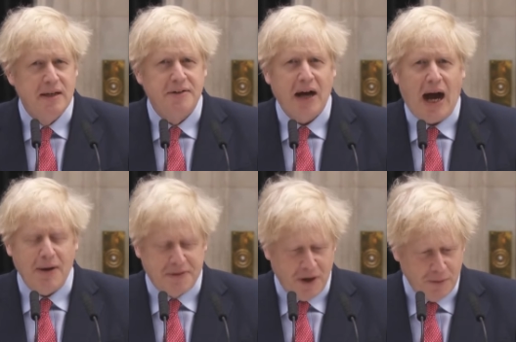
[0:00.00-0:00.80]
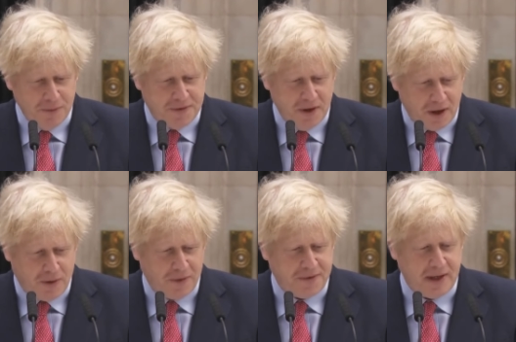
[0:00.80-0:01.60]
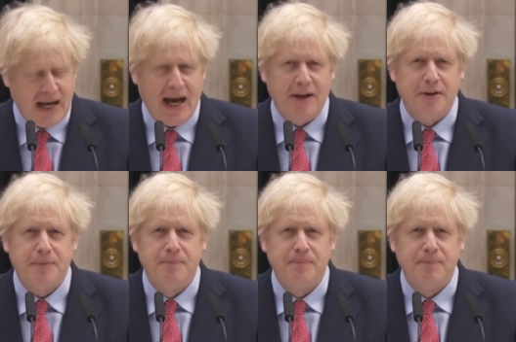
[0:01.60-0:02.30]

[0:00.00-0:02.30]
to households across the land.